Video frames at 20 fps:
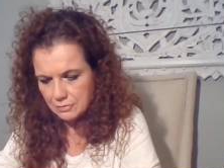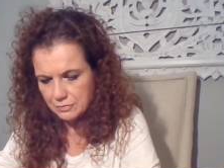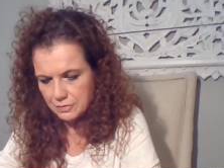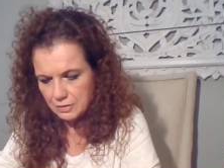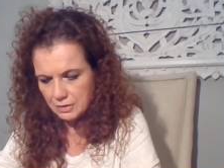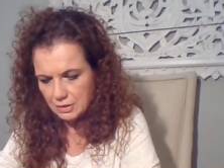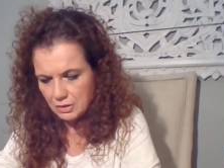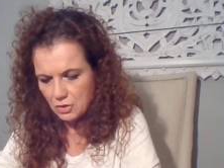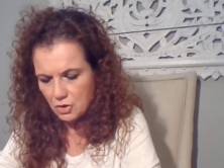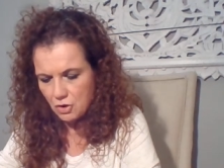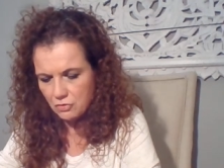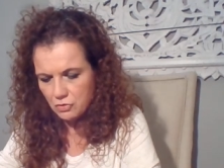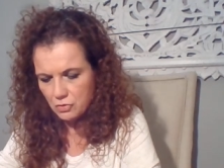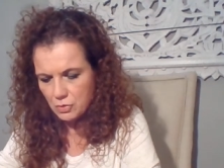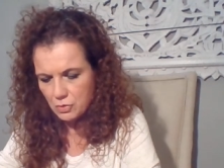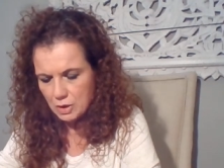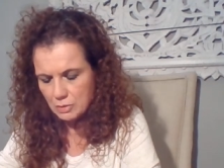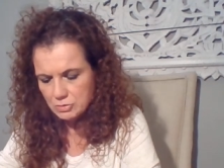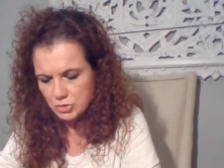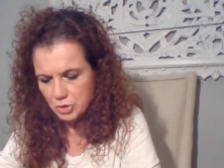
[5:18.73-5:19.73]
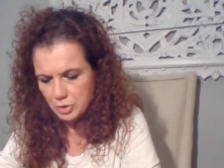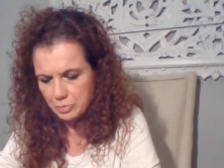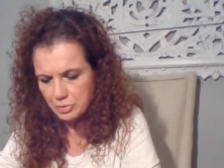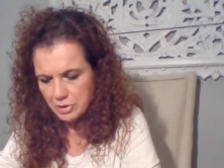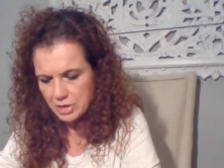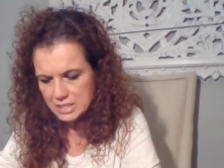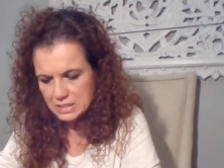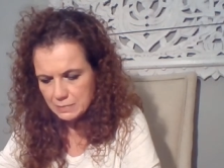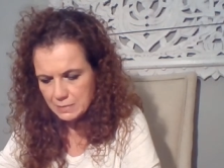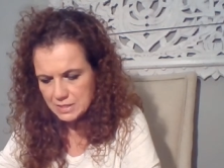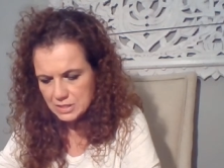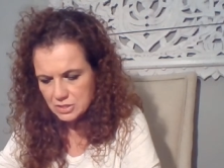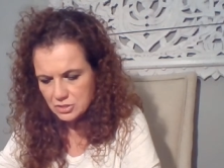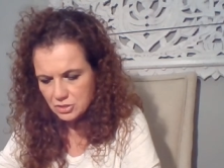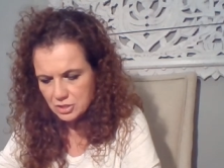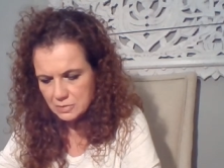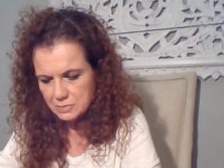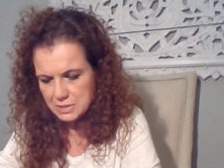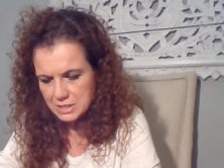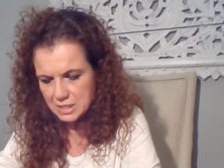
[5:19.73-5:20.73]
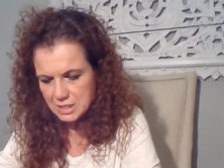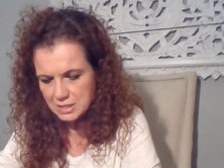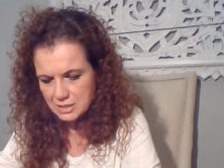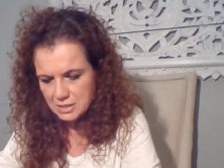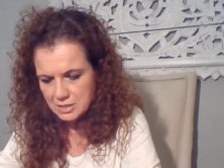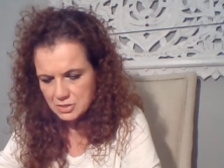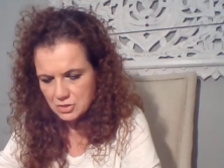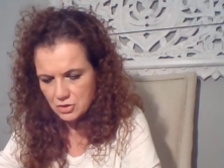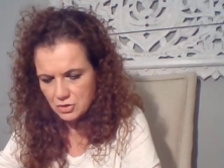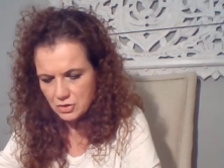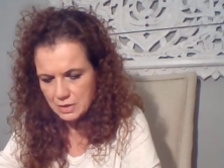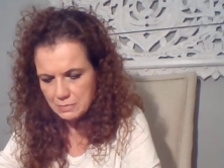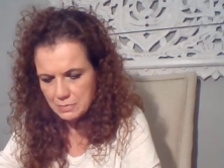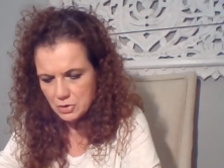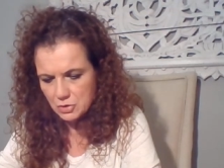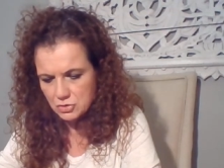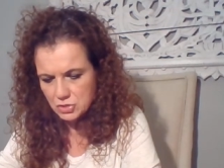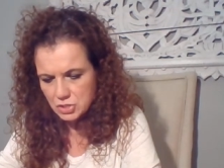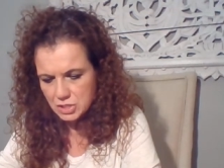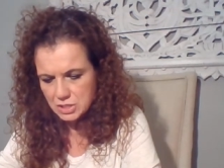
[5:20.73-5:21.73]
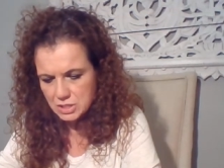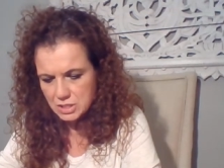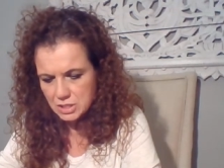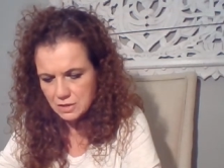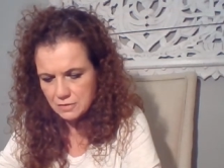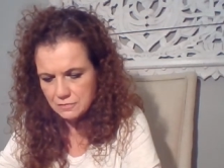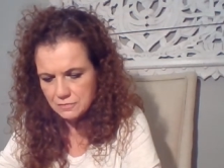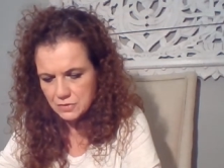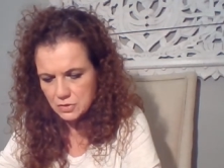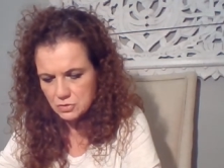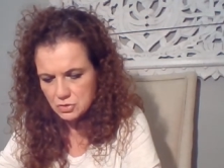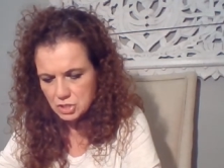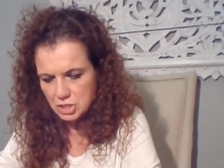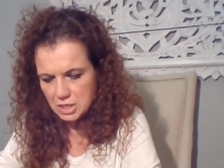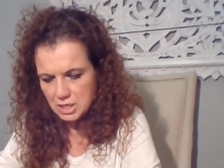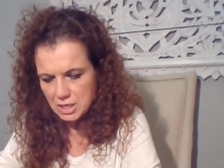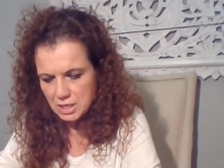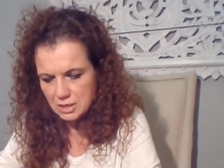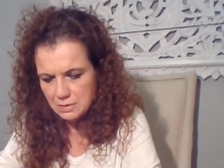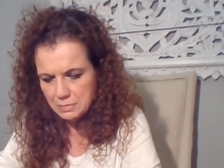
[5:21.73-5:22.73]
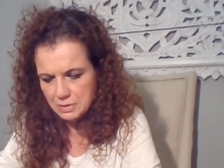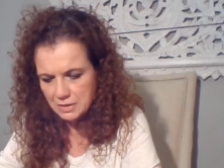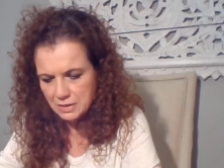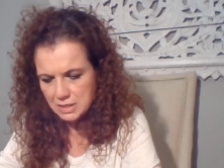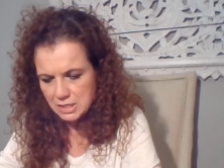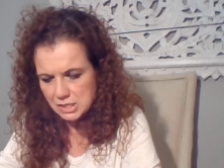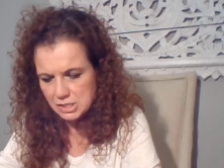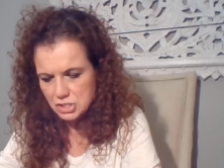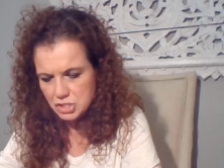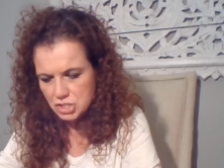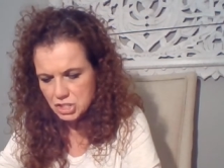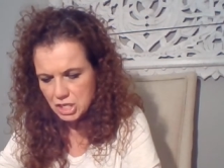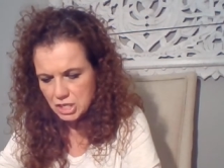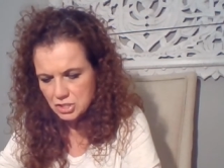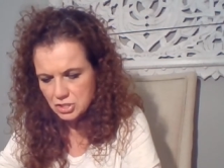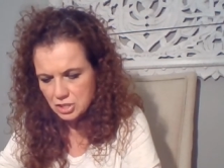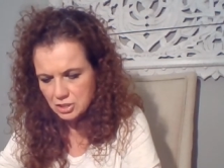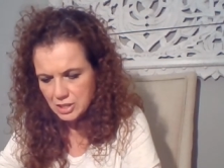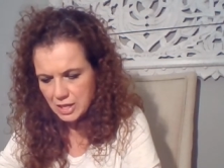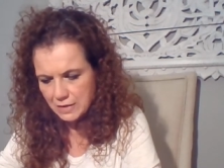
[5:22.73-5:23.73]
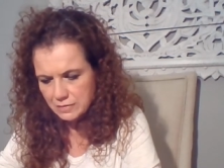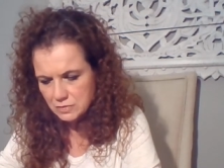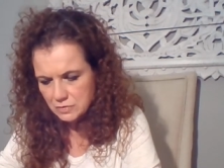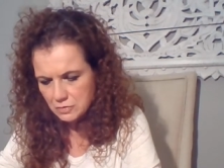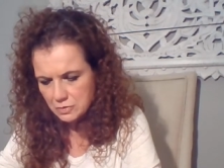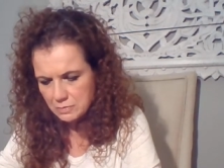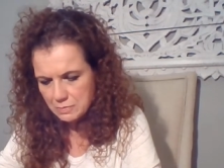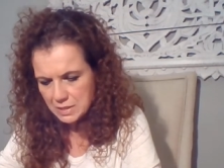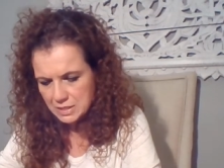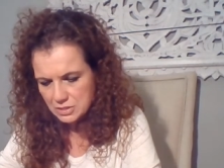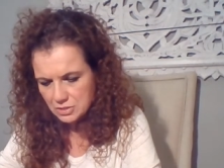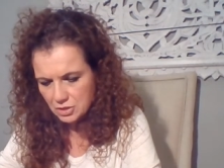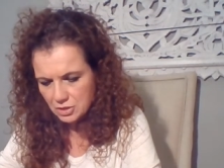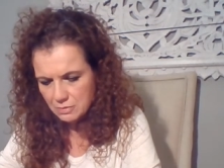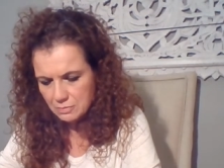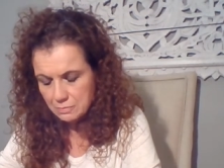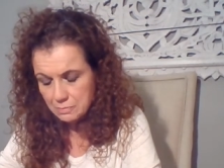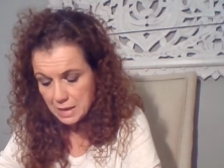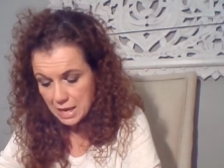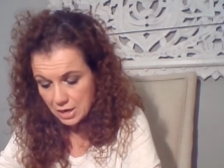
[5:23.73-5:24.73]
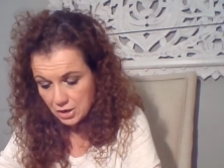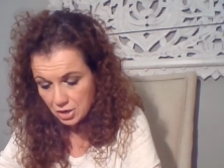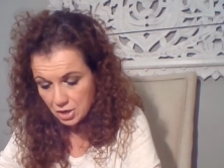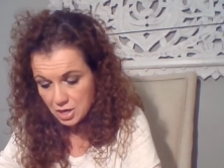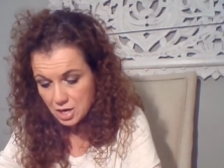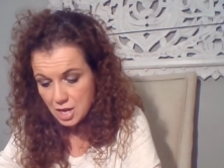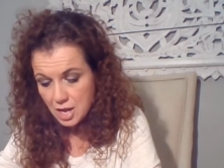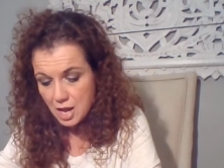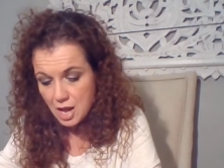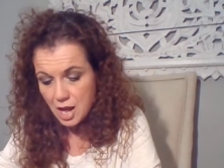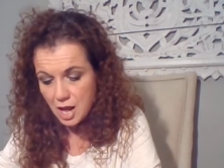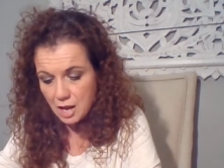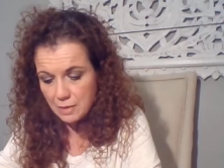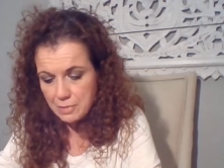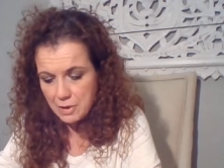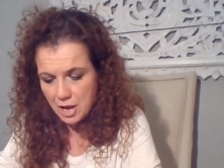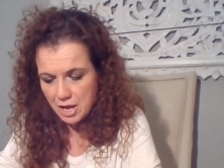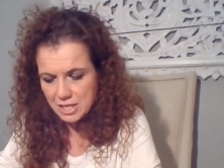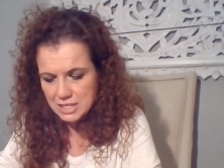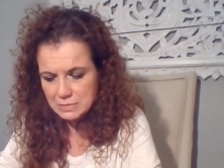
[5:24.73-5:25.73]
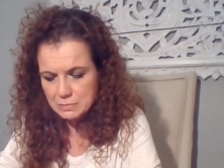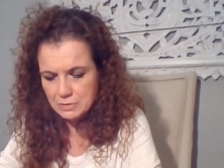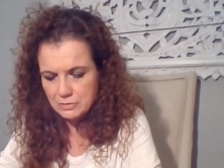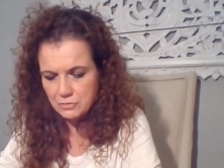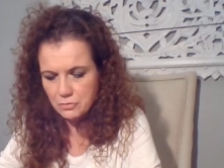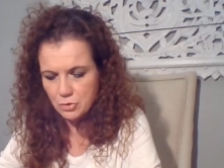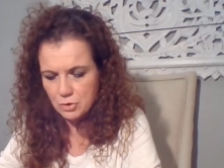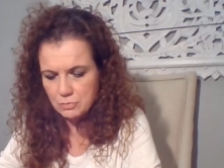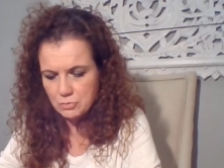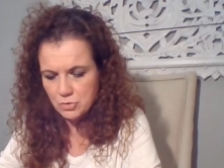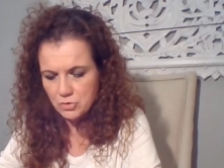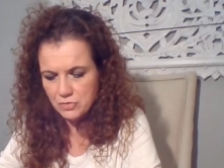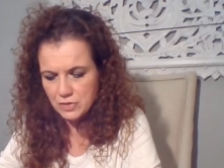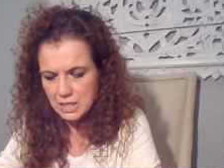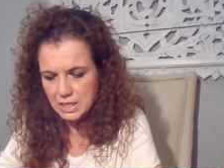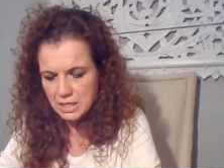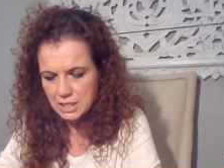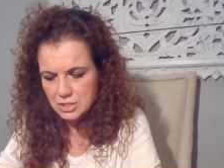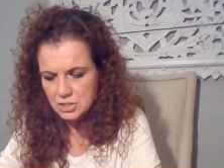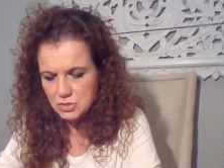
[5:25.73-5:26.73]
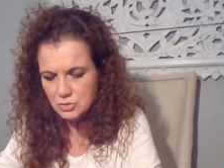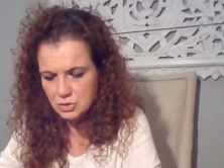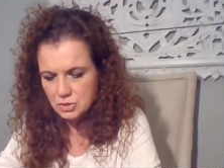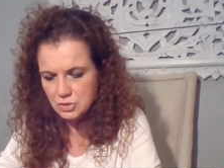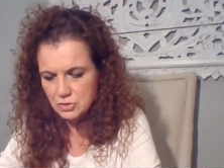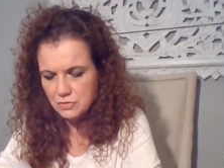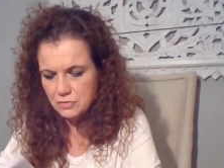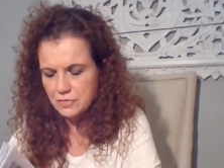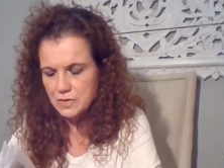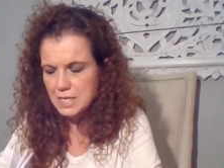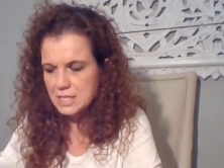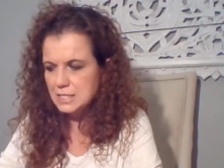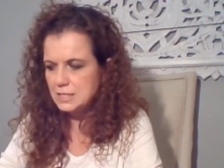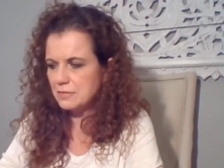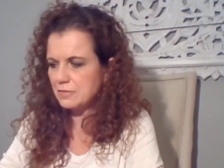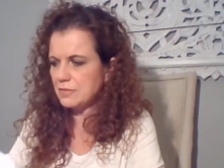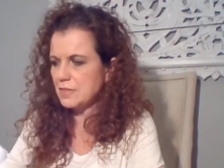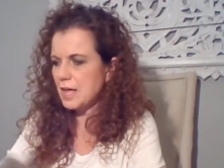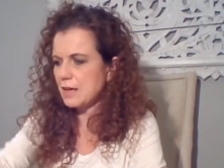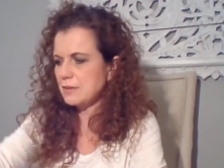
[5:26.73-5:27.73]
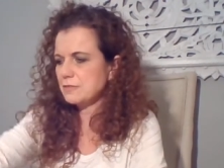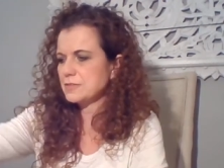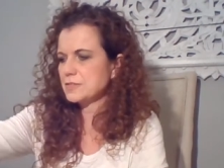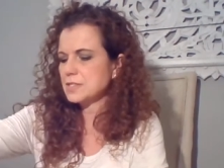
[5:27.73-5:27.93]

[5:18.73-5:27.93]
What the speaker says: Feeling overwhelmed or oppressed by circumstances or emotions, confusion, inability to change our lives for the better, a pause before moving into a new phase of life.